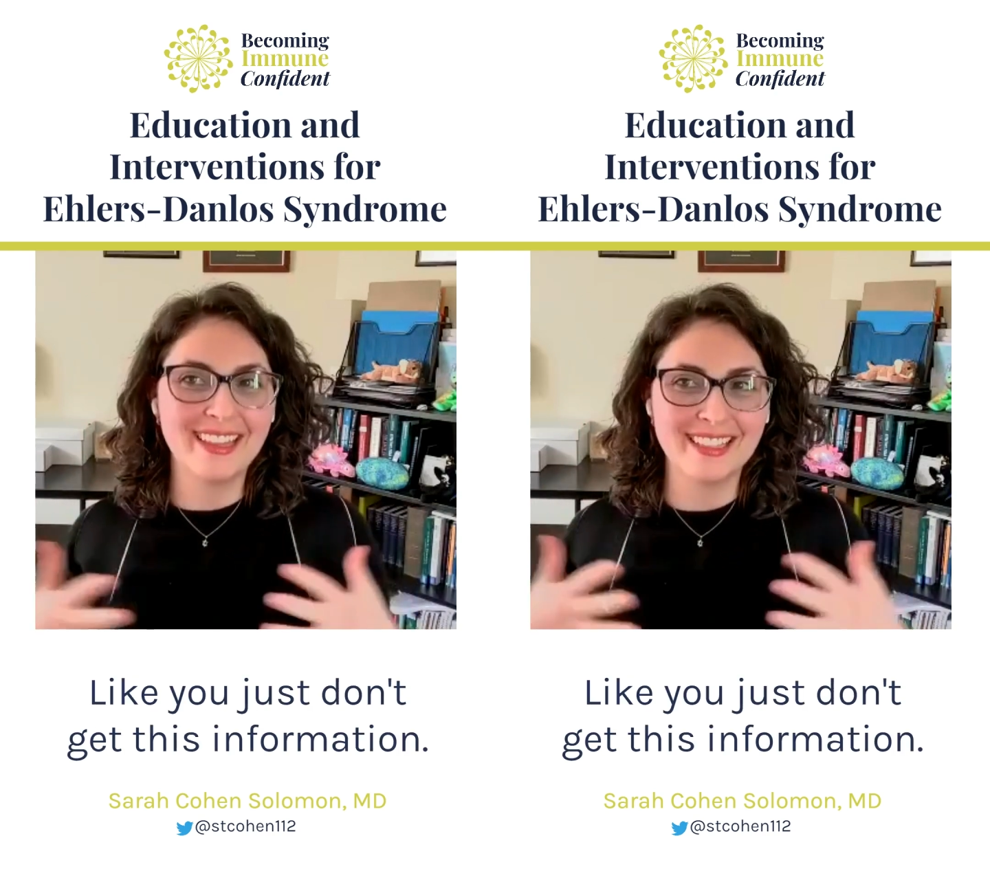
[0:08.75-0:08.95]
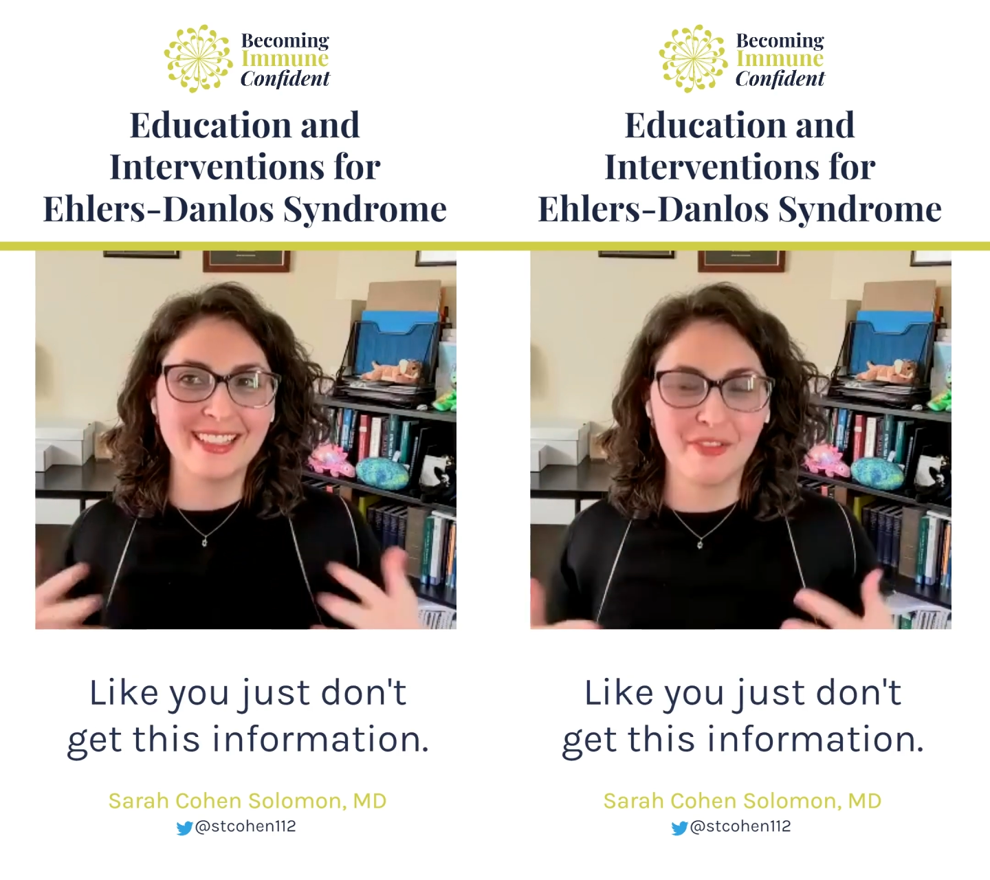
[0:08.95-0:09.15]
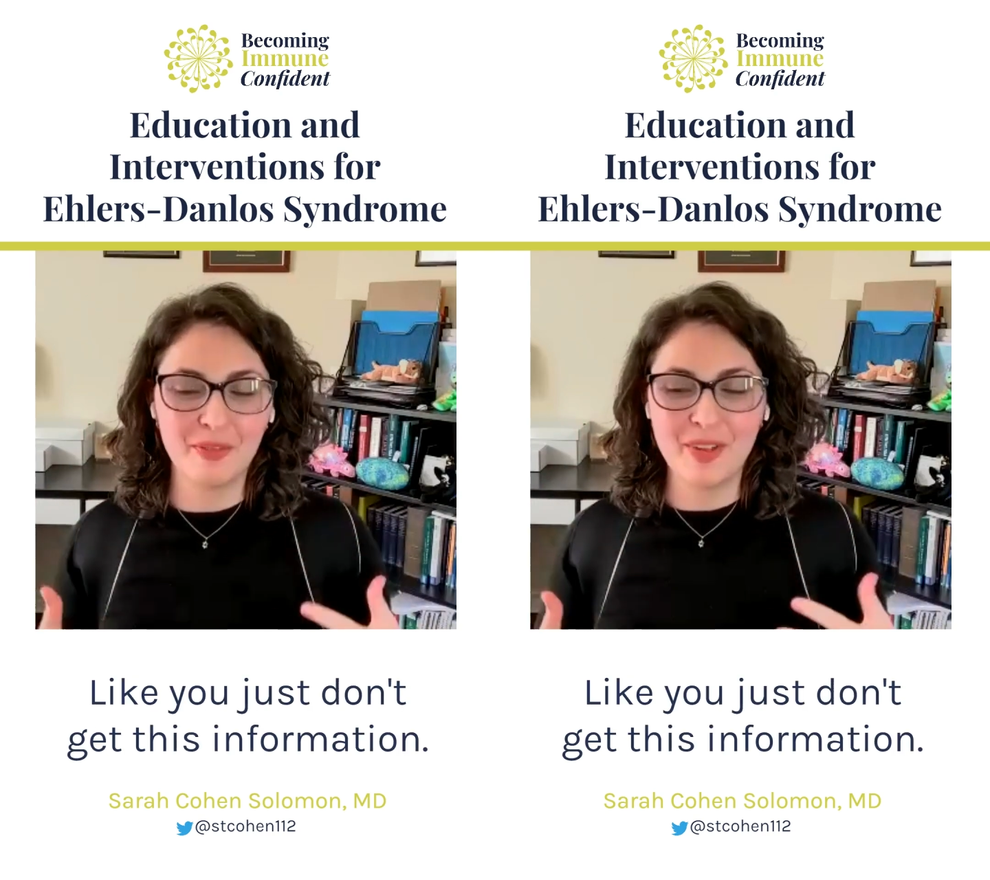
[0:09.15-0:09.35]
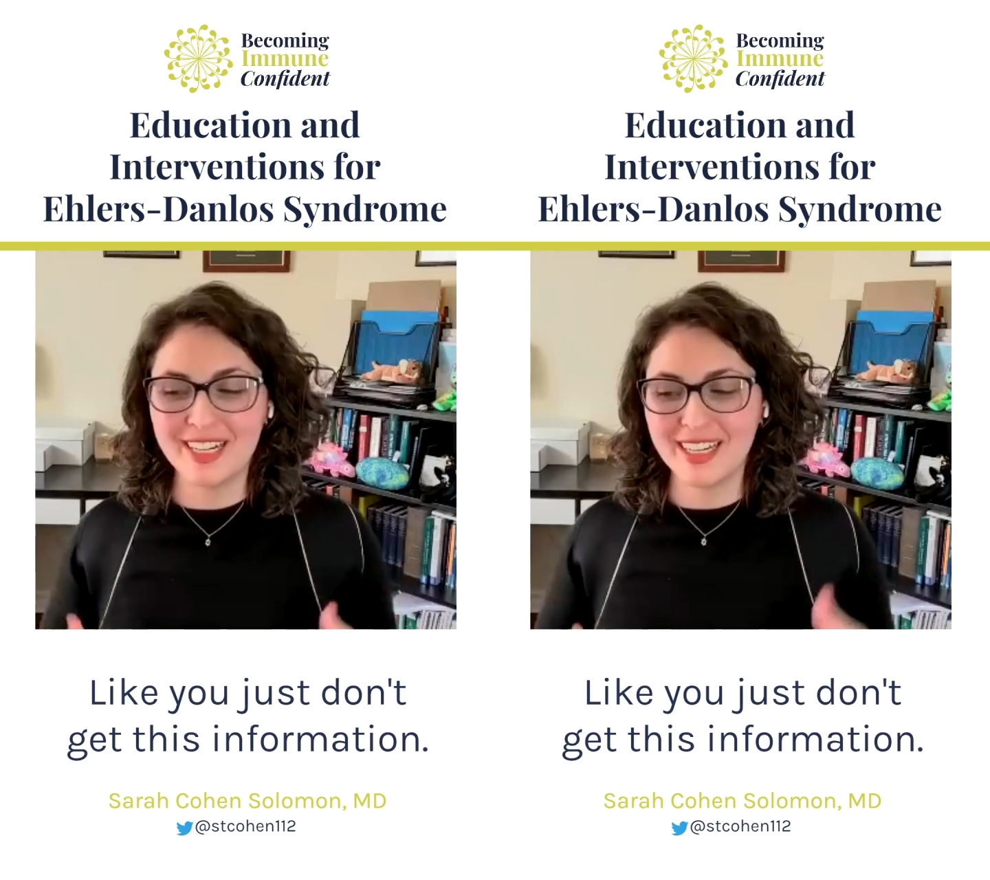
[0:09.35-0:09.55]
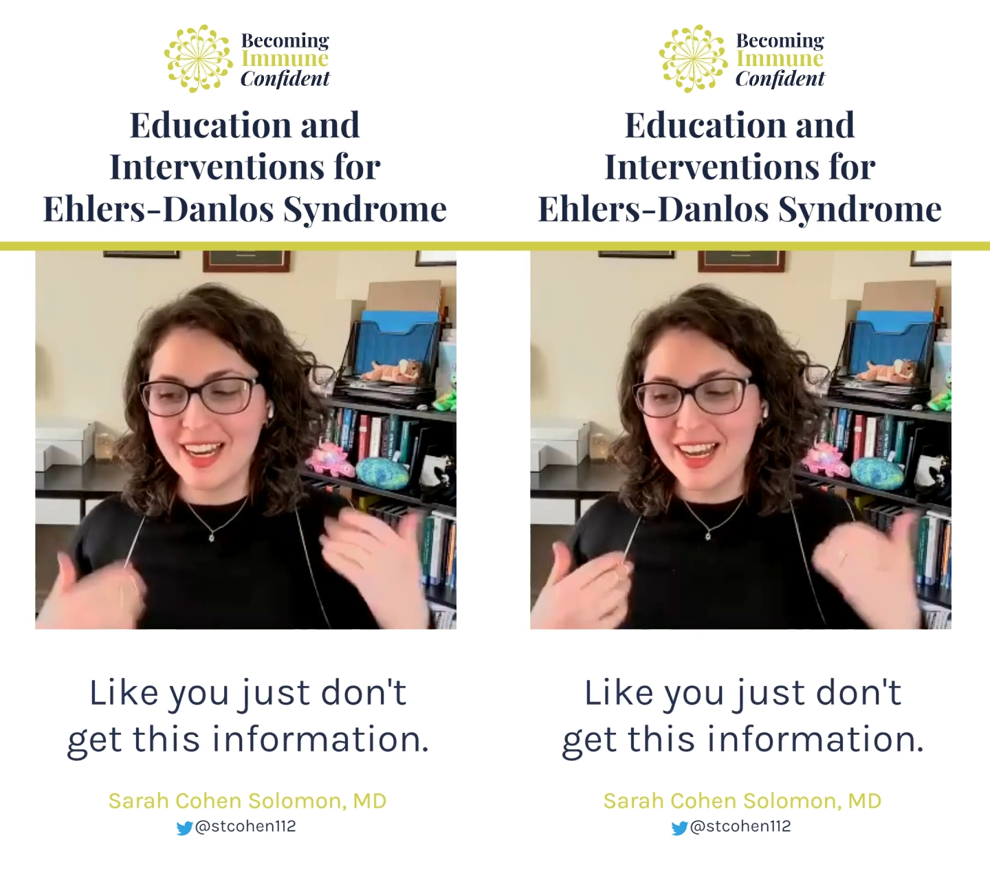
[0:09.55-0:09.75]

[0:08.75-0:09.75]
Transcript: this information.